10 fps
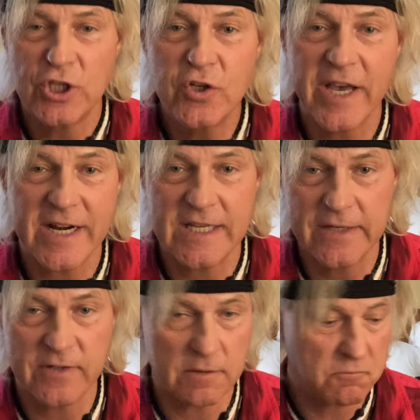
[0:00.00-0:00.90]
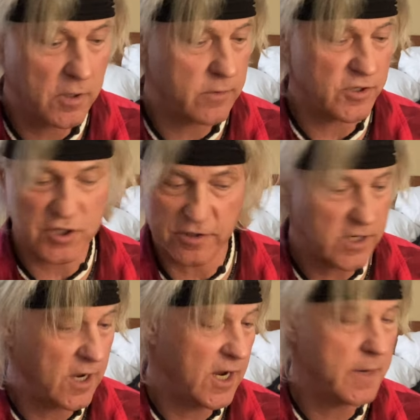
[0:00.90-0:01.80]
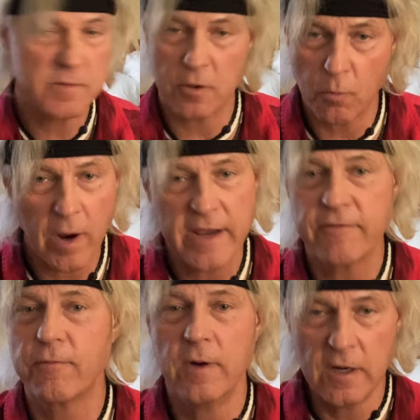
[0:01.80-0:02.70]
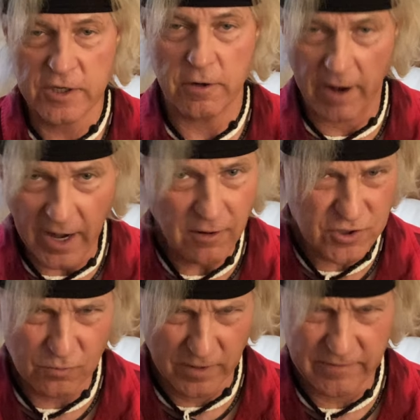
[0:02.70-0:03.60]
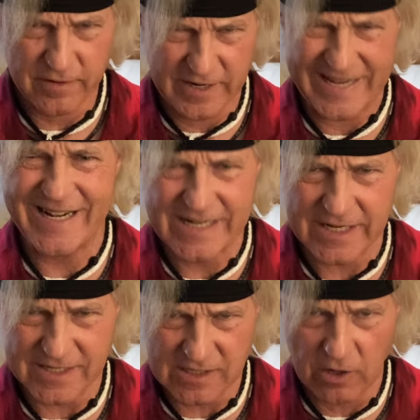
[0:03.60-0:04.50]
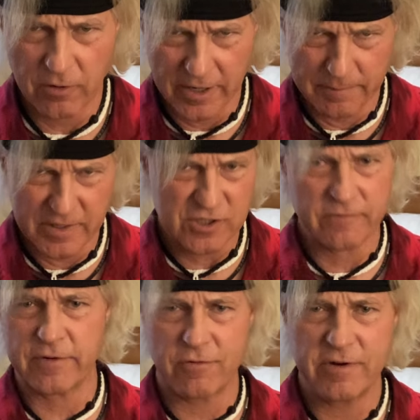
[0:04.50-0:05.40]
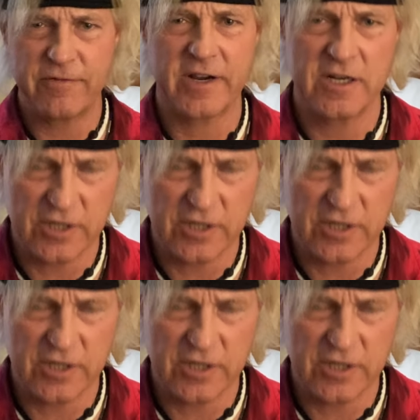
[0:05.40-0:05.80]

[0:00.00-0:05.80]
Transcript: you got to give it. Whether it's your time, your wife, your house, whatever it is, going on a mission for three fucking